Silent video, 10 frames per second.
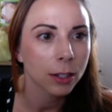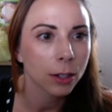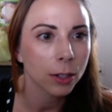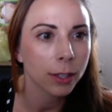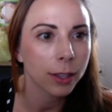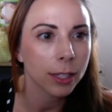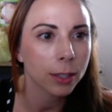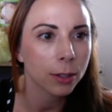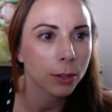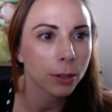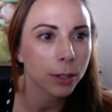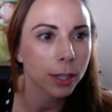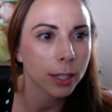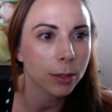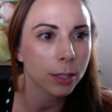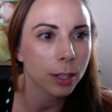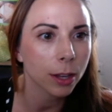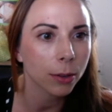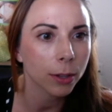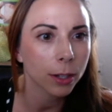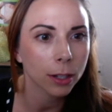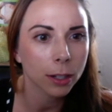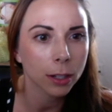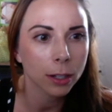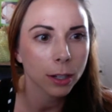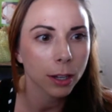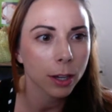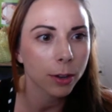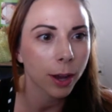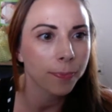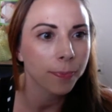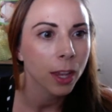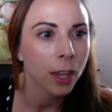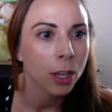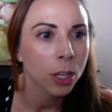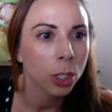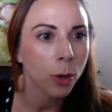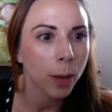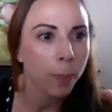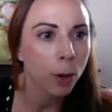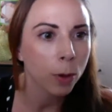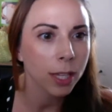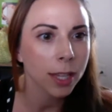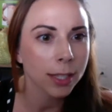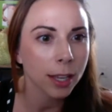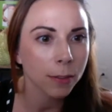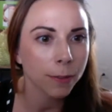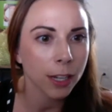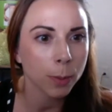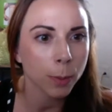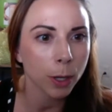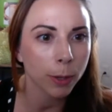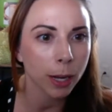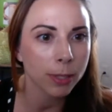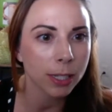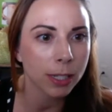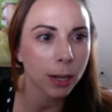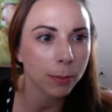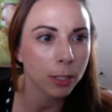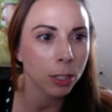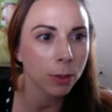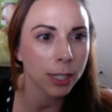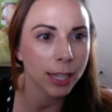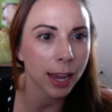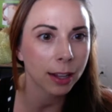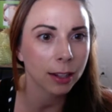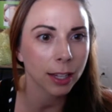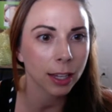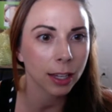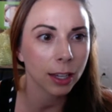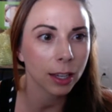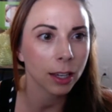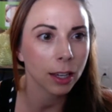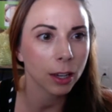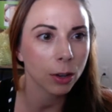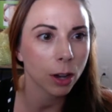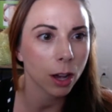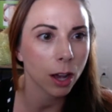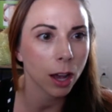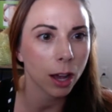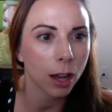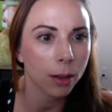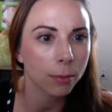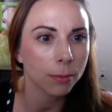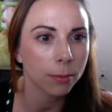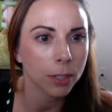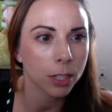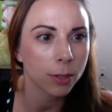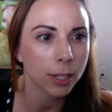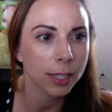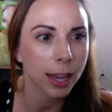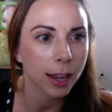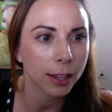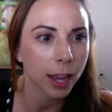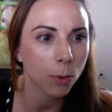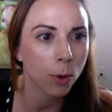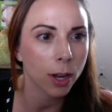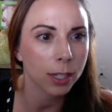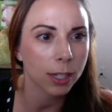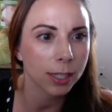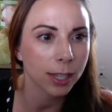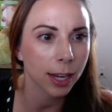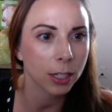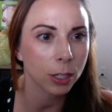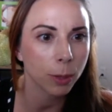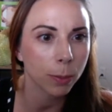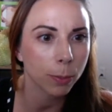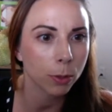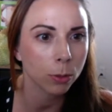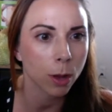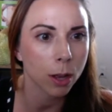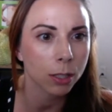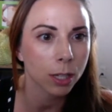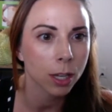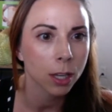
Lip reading: Hold on, this one's a long one. Okay, so I posted this on Facebook, but I'm stumped to exactly I want to say to people's walls.